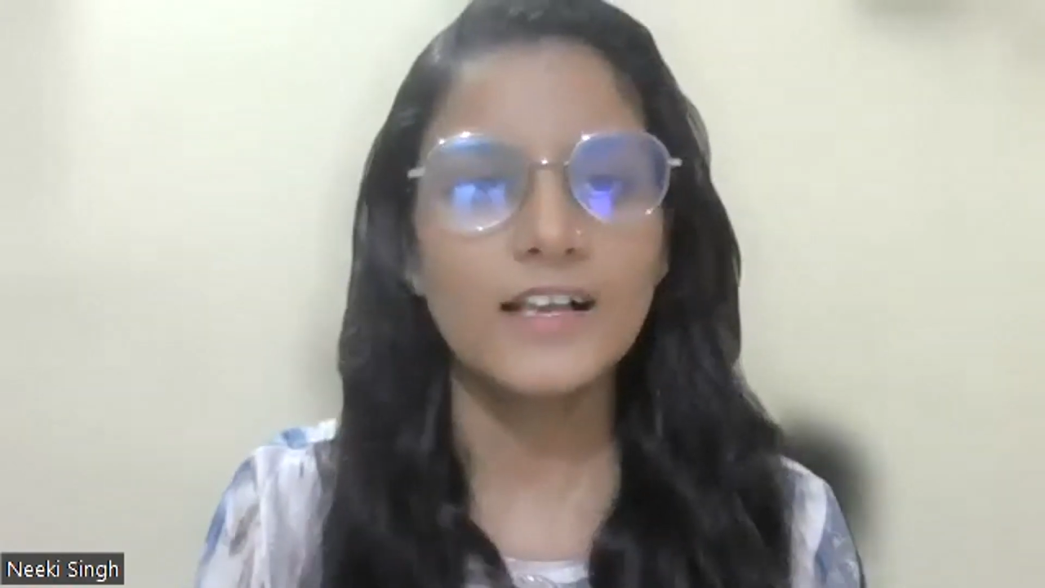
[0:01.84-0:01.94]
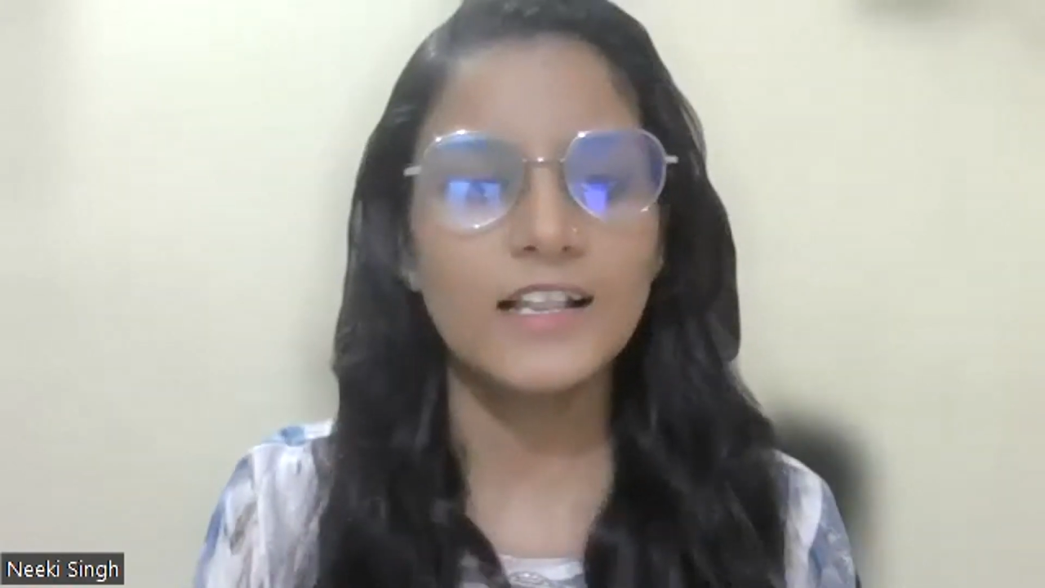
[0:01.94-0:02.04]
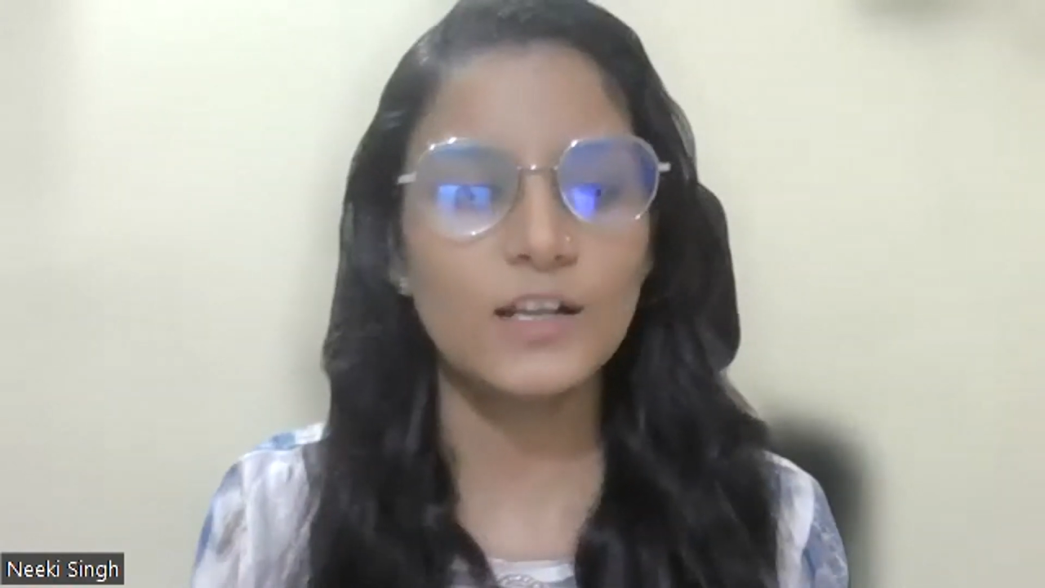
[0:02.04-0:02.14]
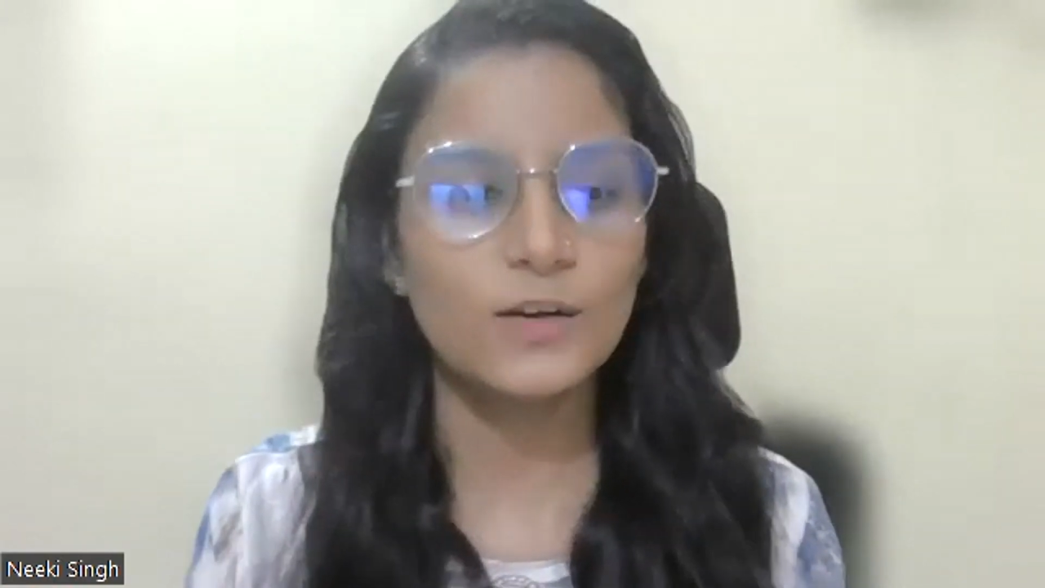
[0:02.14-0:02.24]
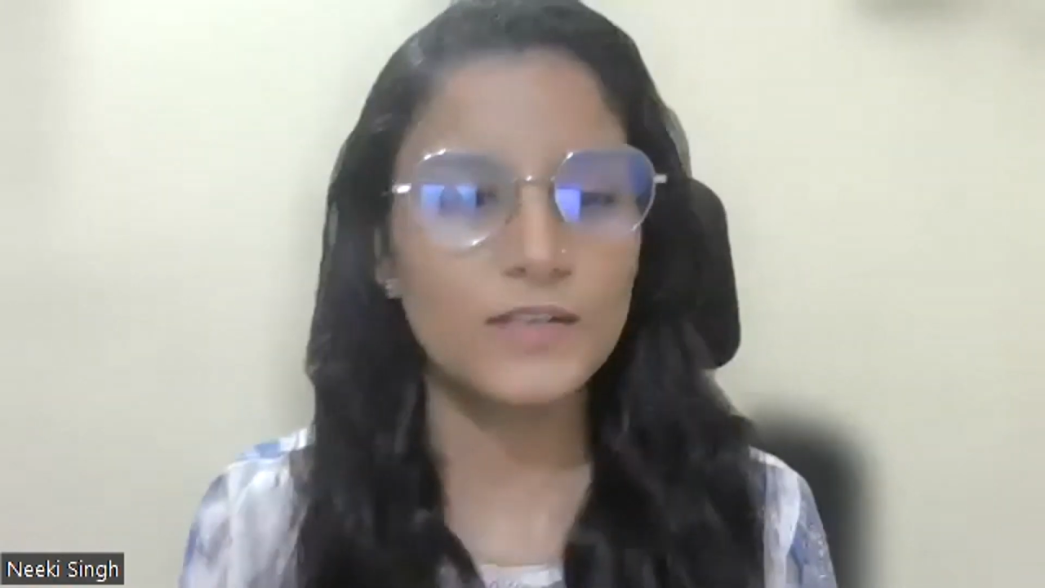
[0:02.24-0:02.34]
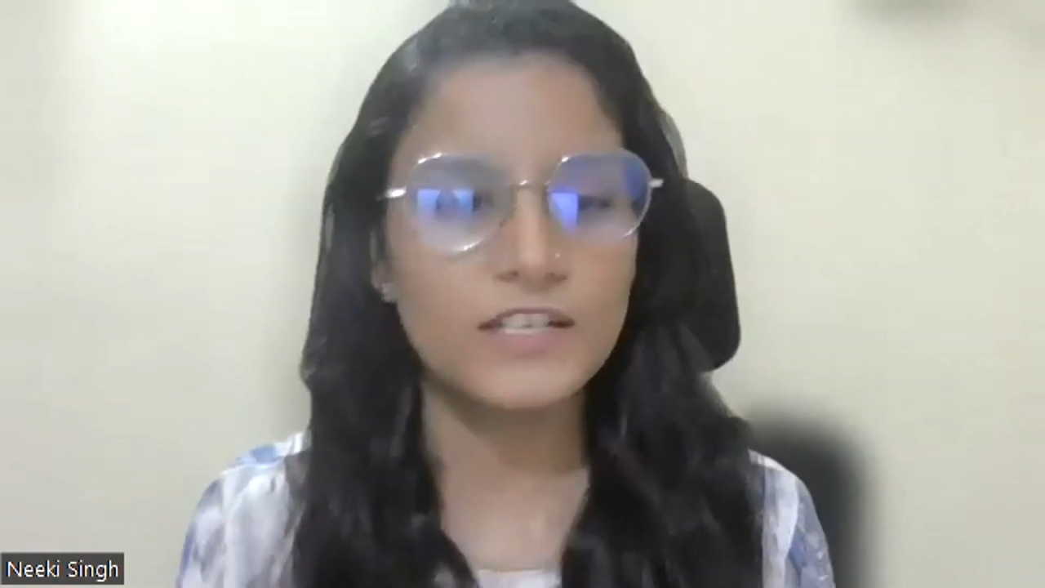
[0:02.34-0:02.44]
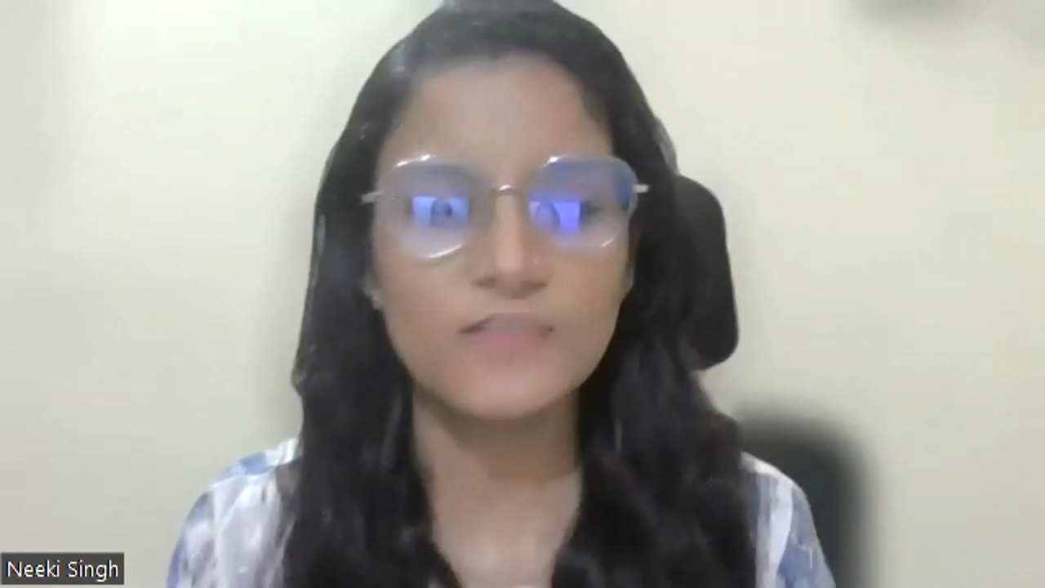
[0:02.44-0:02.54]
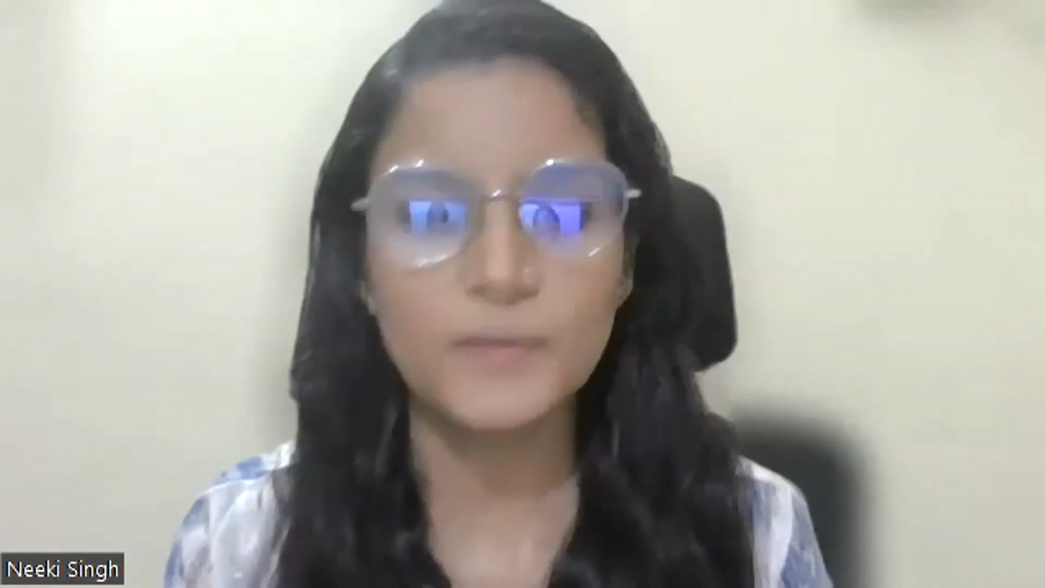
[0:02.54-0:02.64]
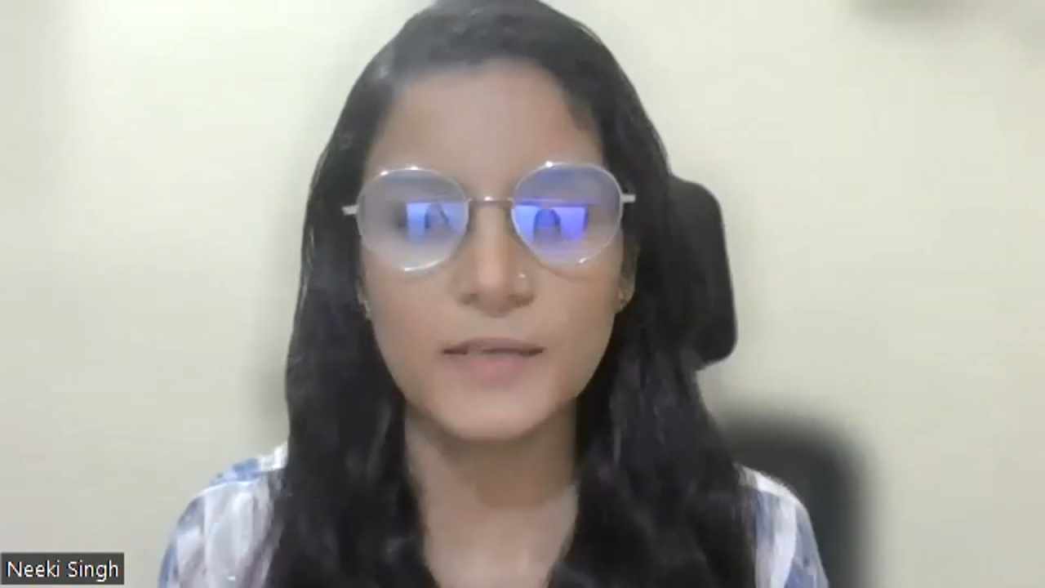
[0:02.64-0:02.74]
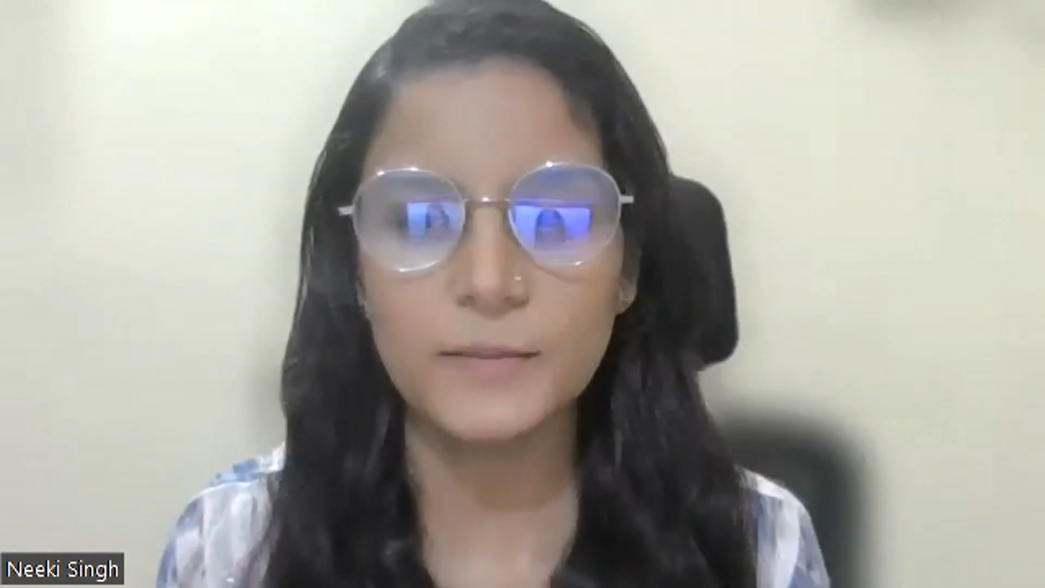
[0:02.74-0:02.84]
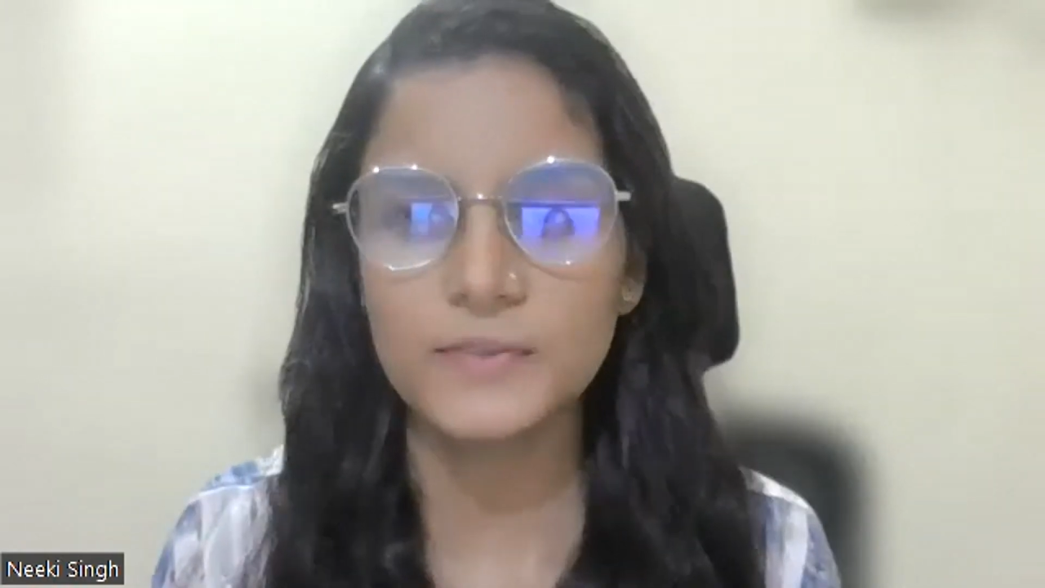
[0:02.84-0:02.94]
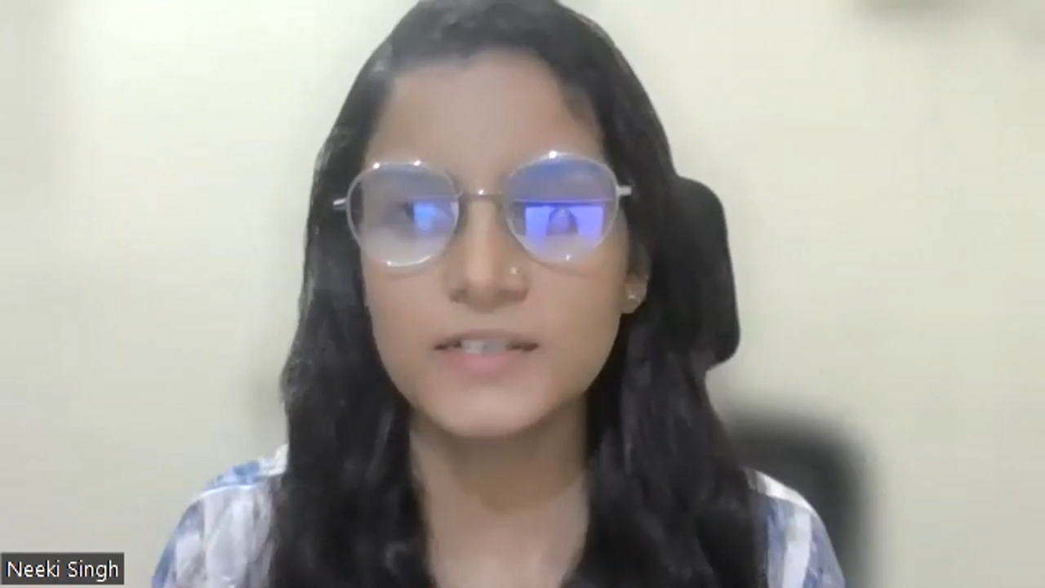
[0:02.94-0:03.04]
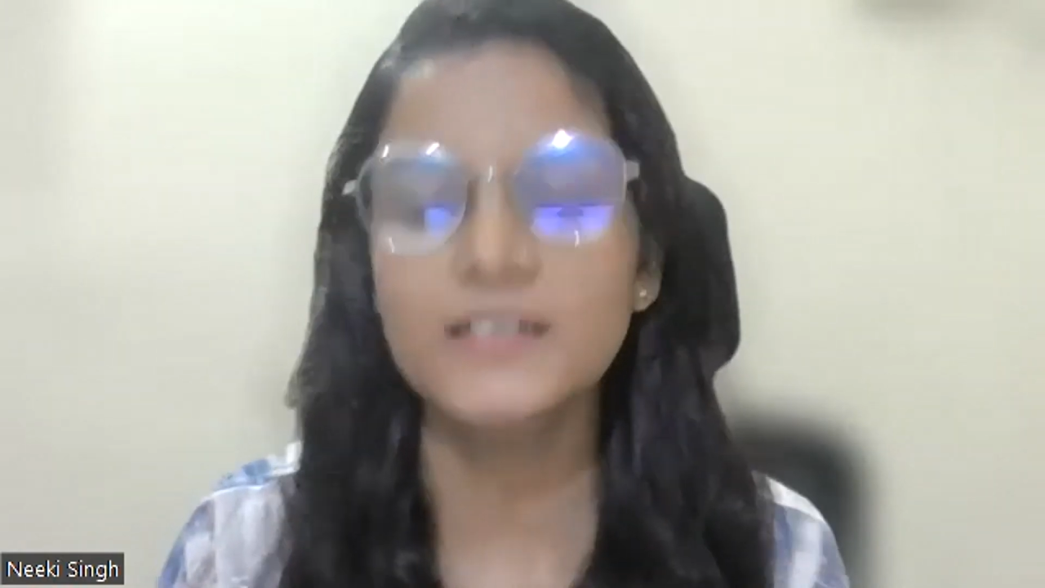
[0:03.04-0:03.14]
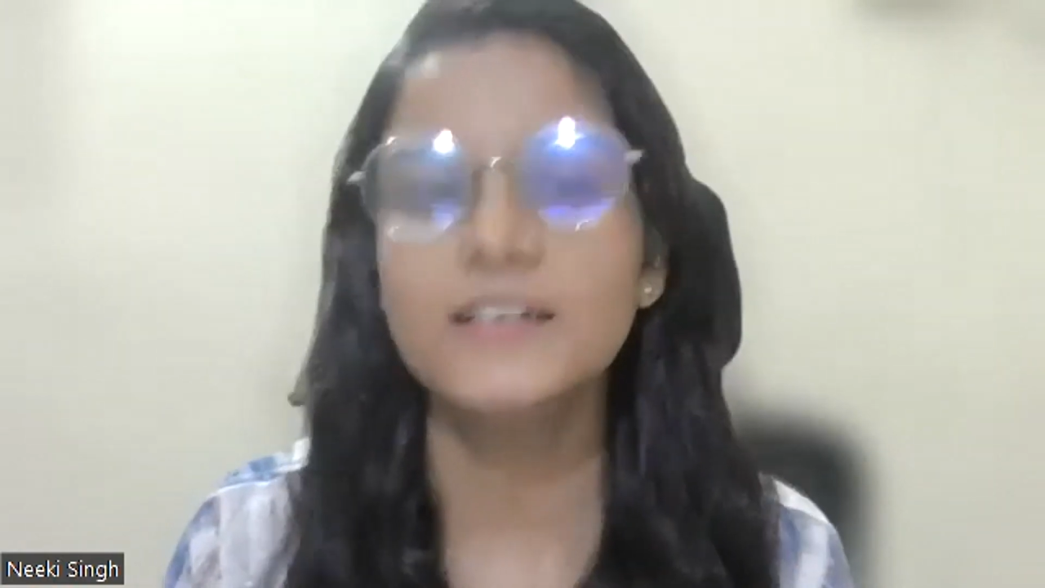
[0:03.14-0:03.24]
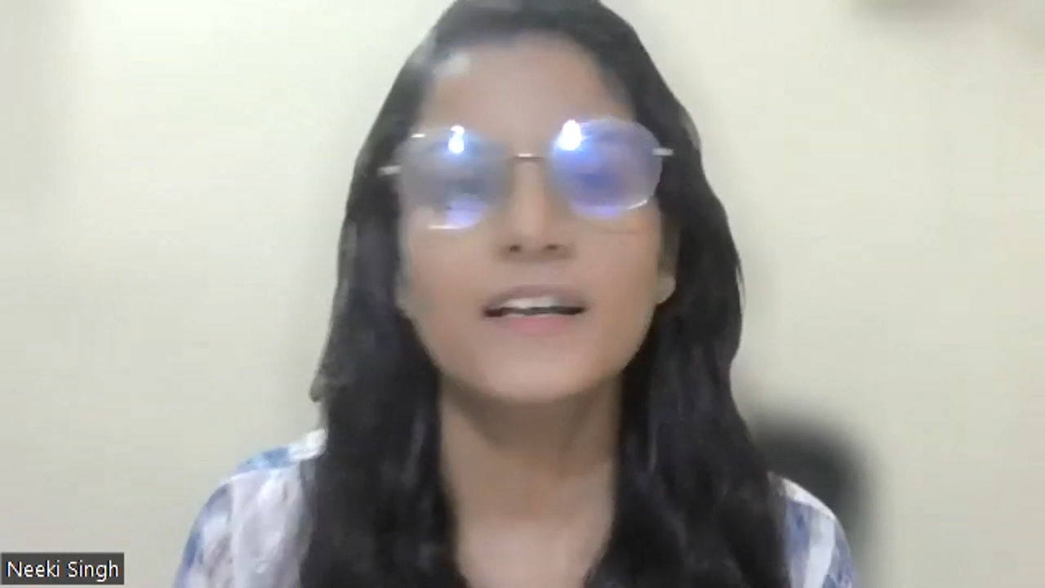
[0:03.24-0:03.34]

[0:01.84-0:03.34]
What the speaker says: Hello, lovely people.